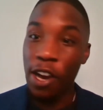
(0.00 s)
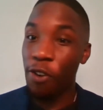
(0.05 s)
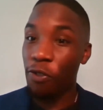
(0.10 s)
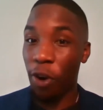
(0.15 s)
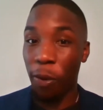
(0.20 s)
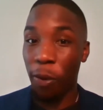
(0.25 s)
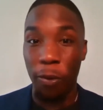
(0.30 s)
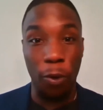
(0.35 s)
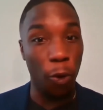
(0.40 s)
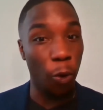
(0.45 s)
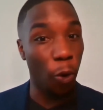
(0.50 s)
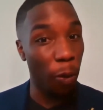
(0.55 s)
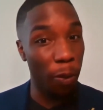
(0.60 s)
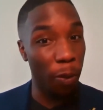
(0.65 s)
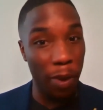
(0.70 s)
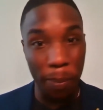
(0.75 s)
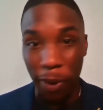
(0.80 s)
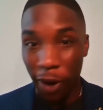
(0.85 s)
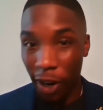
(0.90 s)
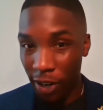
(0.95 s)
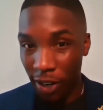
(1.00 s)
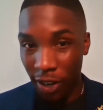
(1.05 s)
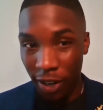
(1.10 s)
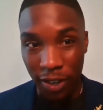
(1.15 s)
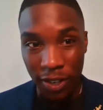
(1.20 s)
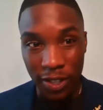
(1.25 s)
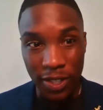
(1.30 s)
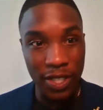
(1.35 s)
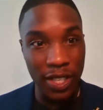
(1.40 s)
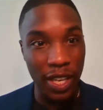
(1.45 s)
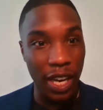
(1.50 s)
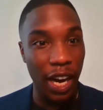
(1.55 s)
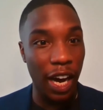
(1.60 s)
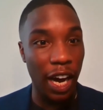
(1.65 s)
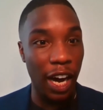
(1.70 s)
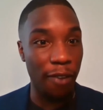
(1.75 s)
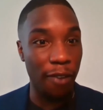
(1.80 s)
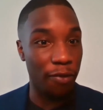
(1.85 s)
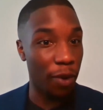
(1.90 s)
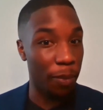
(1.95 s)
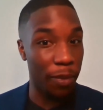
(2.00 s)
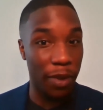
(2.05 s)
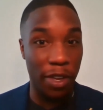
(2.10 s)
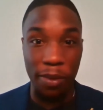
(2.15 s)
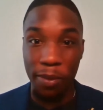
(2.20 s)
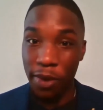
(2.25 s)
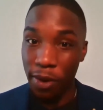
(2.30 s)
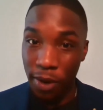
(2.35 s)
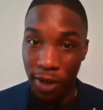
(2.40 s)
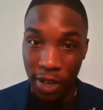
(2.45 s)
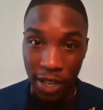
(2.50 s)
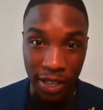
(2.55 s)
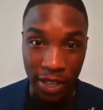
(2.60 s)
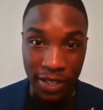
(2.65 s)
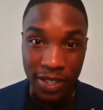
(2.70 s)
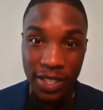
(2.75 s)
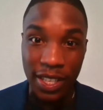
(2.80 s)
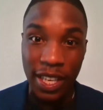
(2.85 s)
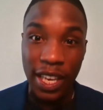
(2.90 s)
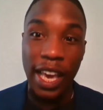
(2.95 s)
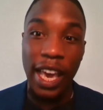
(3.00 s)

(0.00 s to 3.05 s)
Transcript: from corporate partners, from communities,